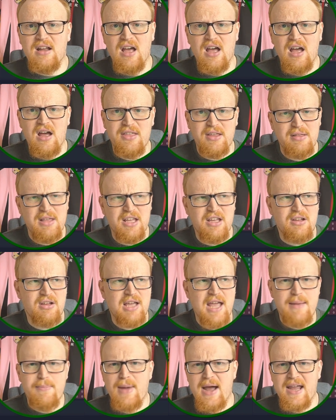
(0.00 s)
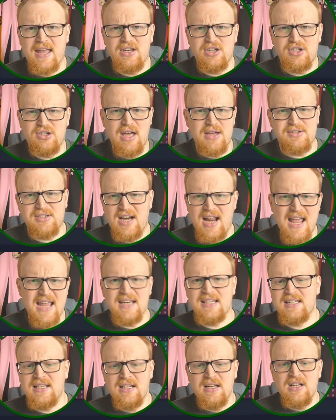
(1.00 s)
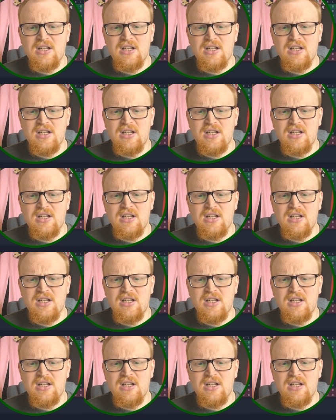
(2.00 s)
I think they came back in 2008.